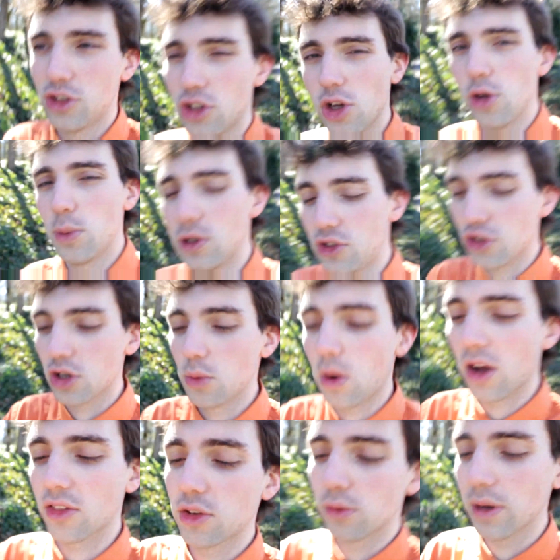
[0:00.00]
you could
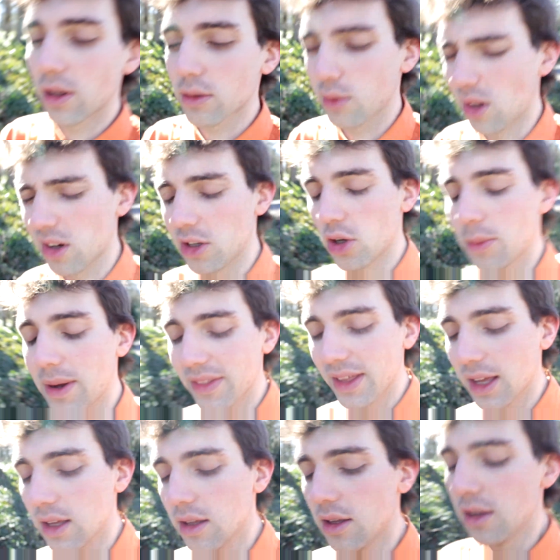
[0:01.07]
walk through rails, we already know about that.